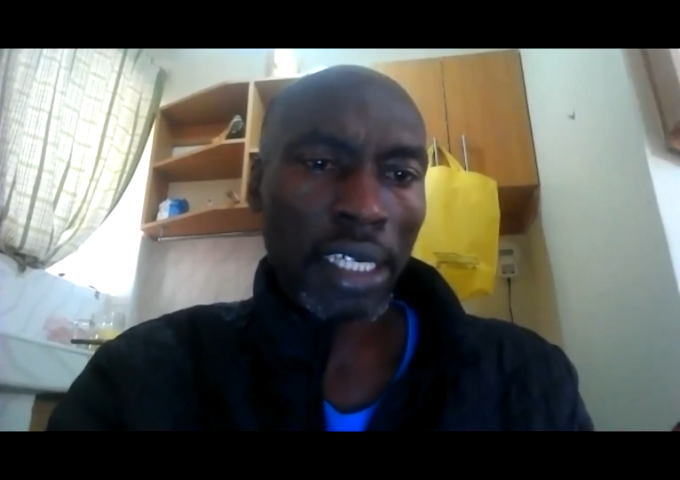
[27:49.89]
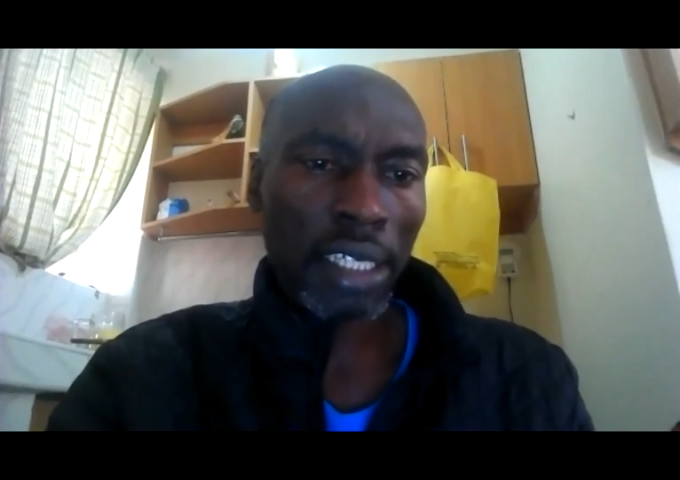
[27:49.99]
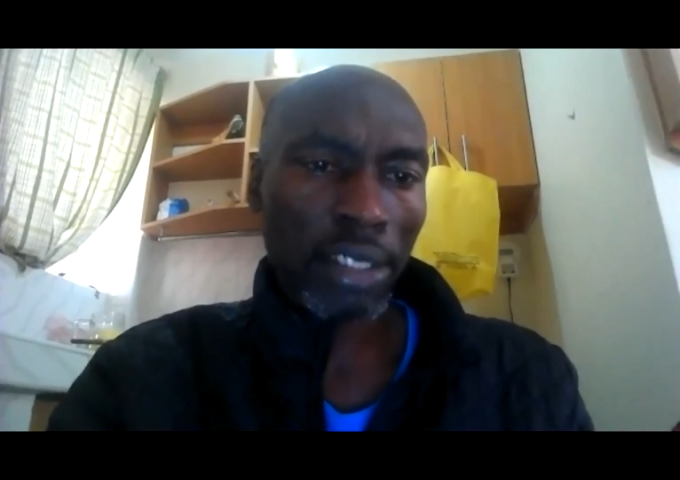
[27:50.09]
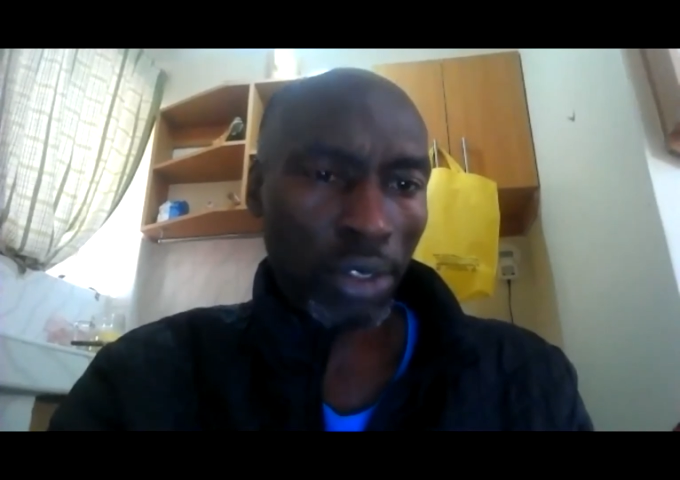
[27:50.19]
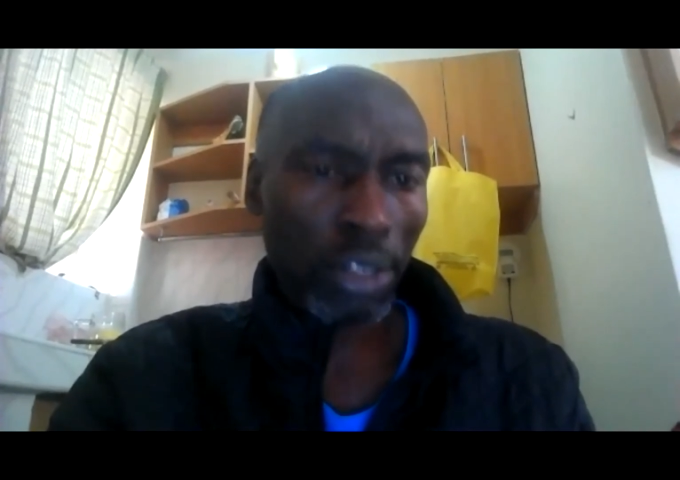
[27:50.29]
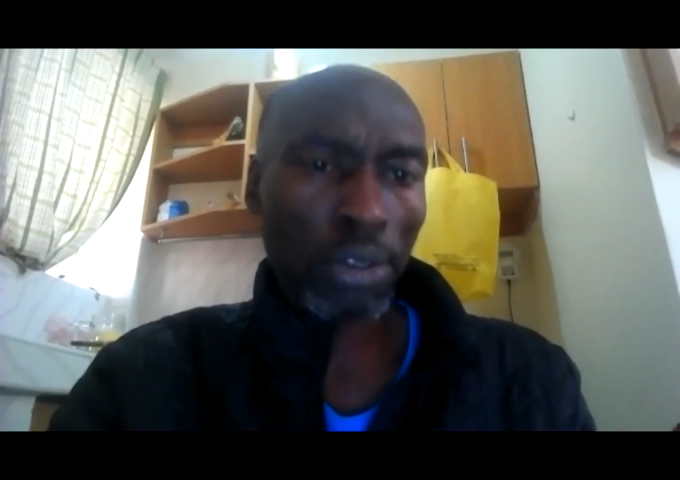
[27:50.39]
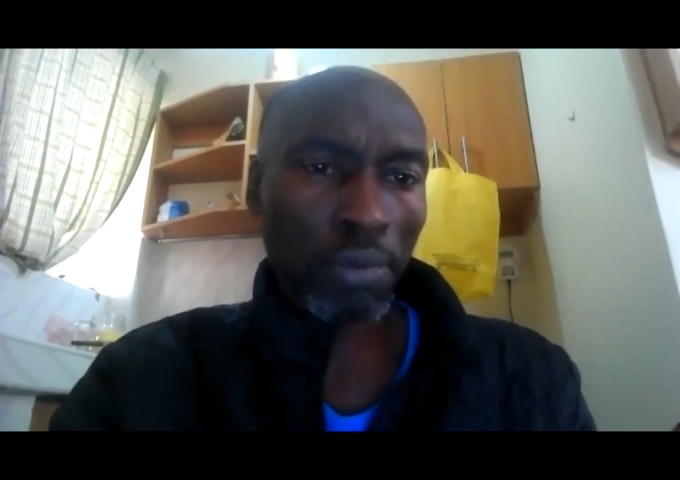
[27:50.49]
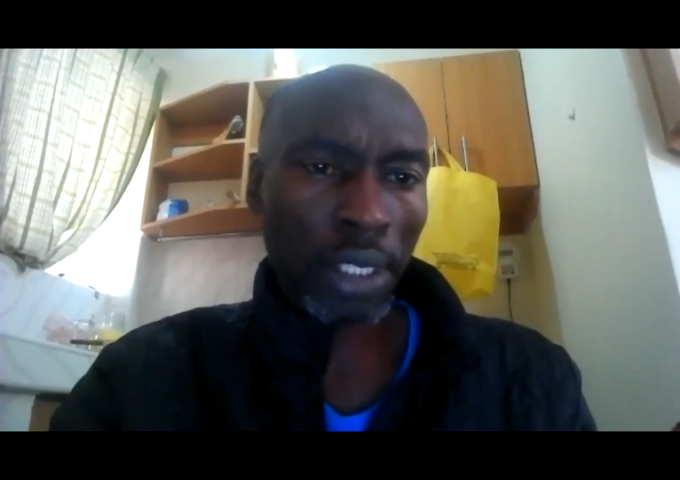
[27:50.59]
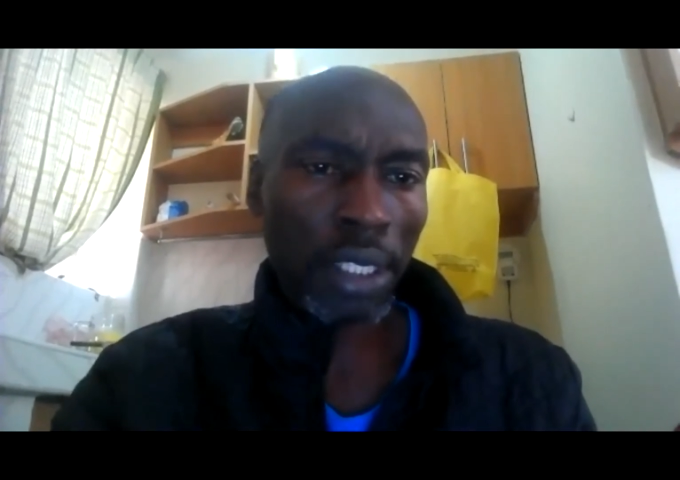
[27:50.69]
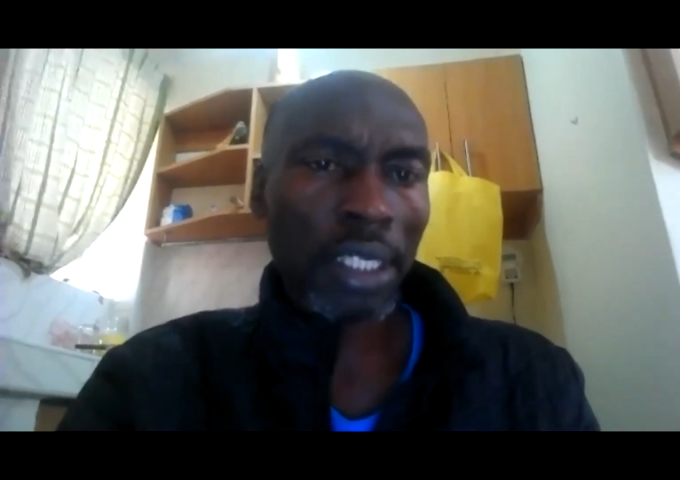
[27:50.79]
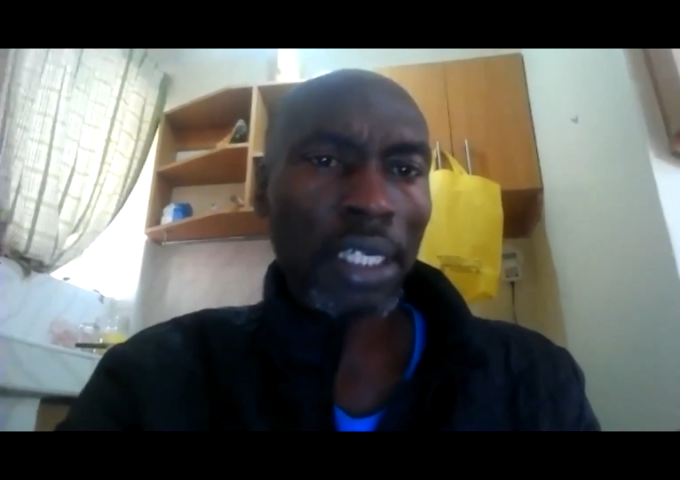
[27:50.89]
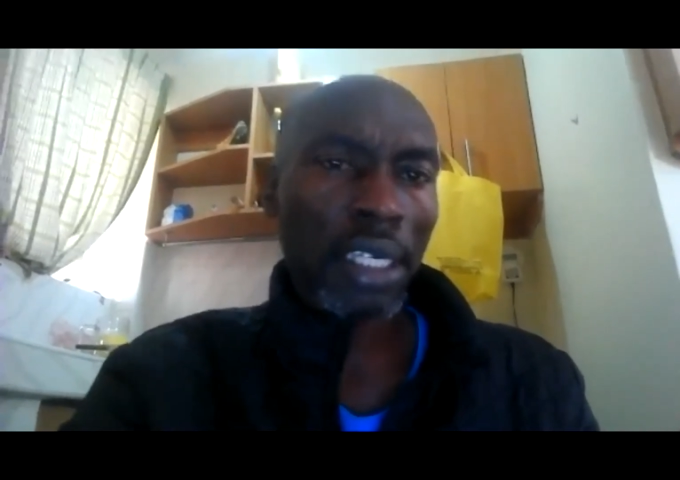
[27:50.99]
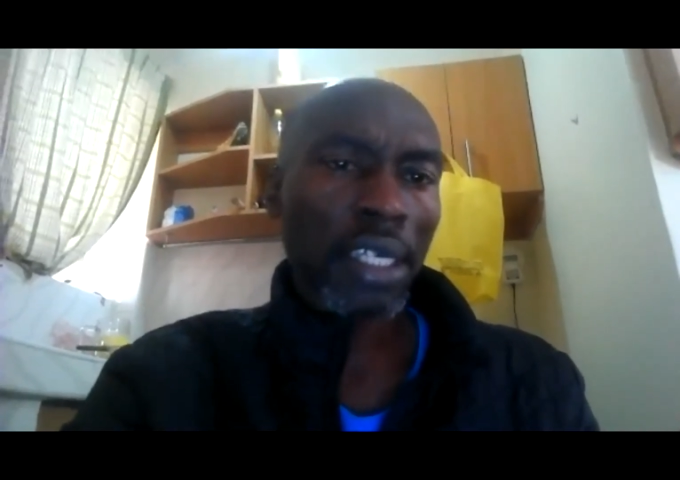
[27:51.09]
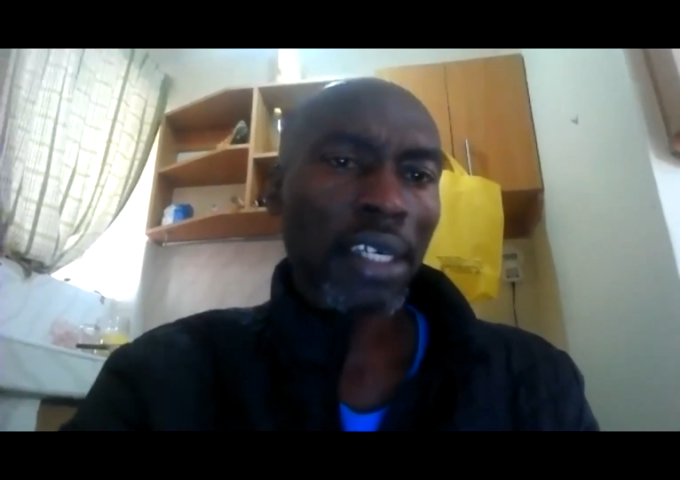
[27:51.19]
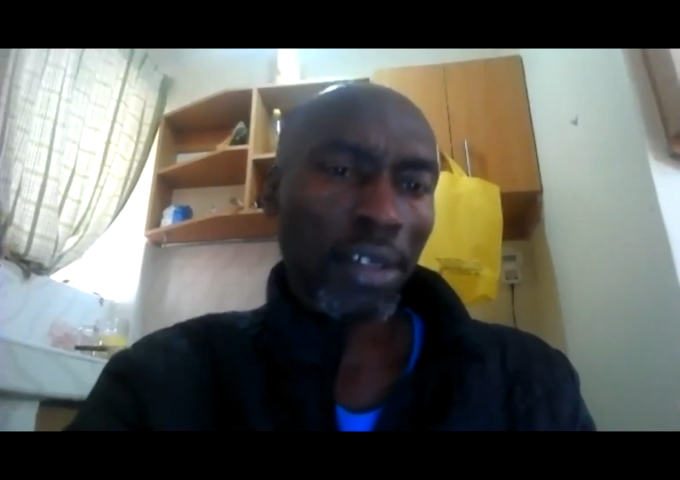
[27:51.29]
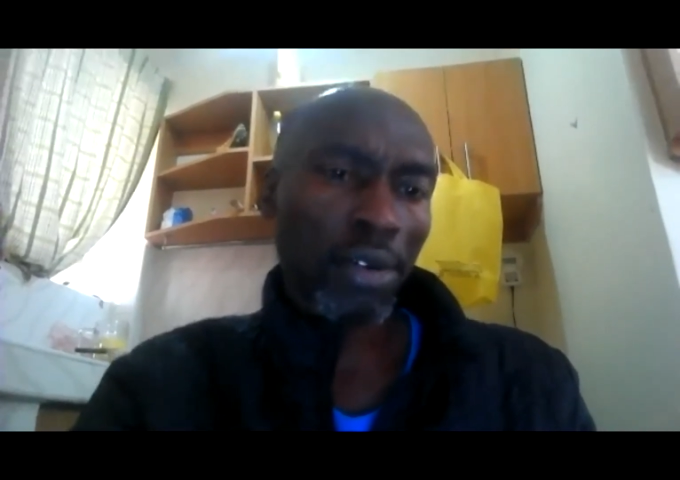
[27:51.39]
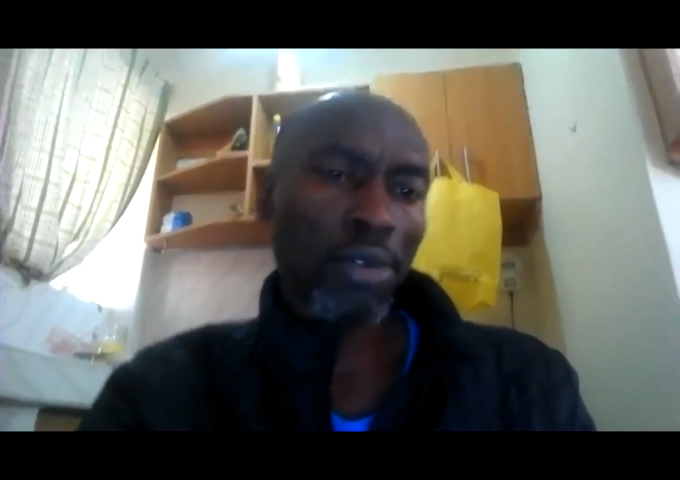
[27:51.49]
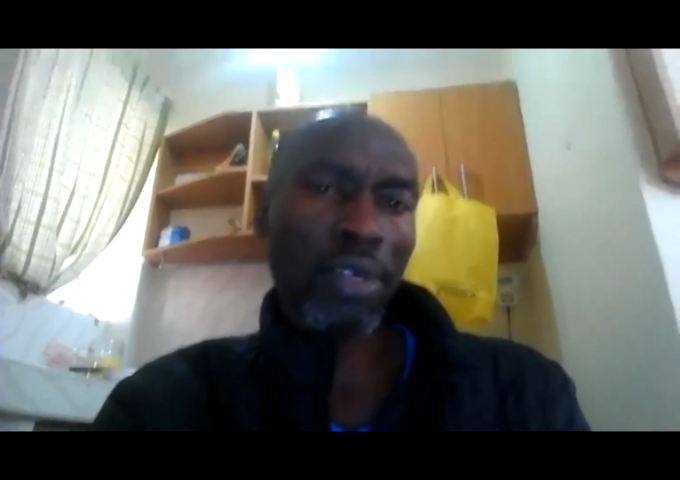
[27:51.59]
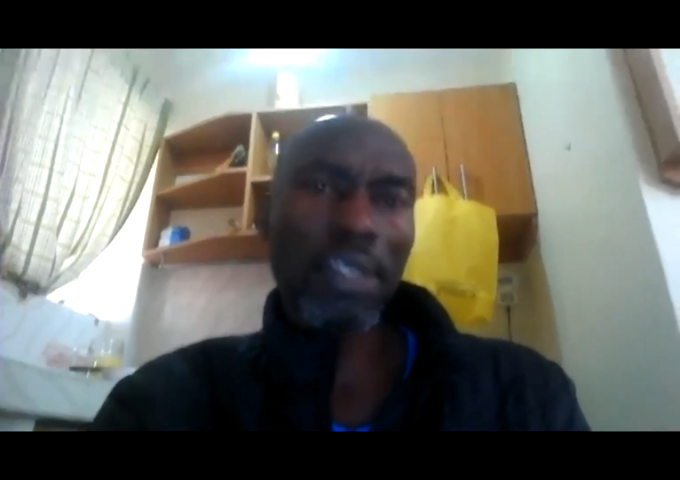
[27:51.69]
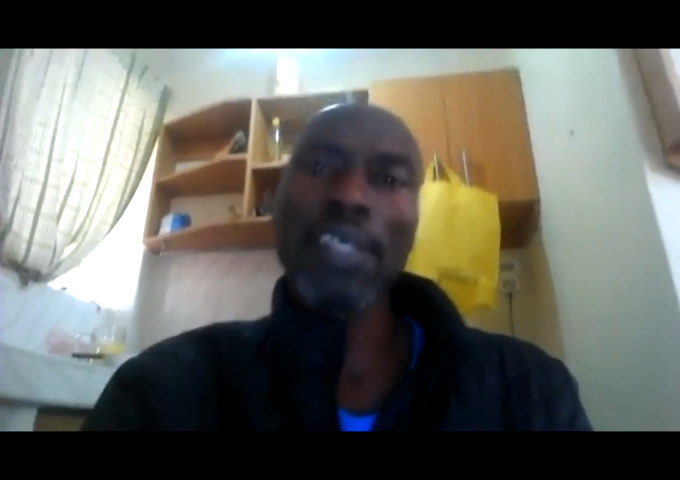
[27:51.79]
It's going to be
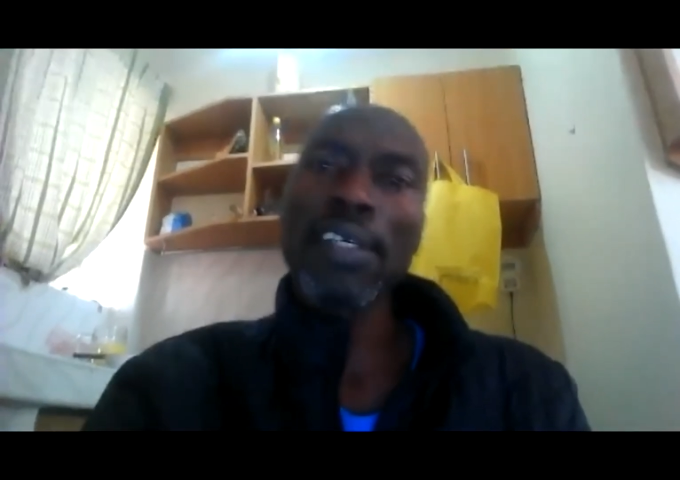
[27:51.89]
good.